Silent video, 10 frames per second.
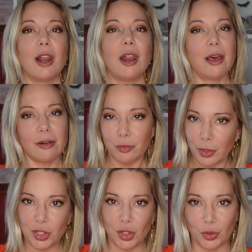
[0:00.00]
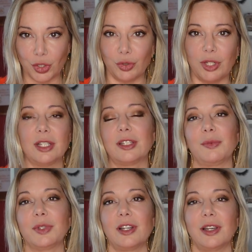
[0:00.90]
a lot of white shoes during the
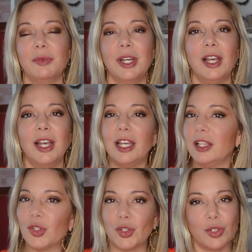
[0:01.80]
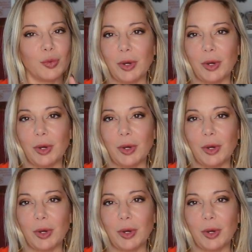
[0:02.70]
summertime. It's just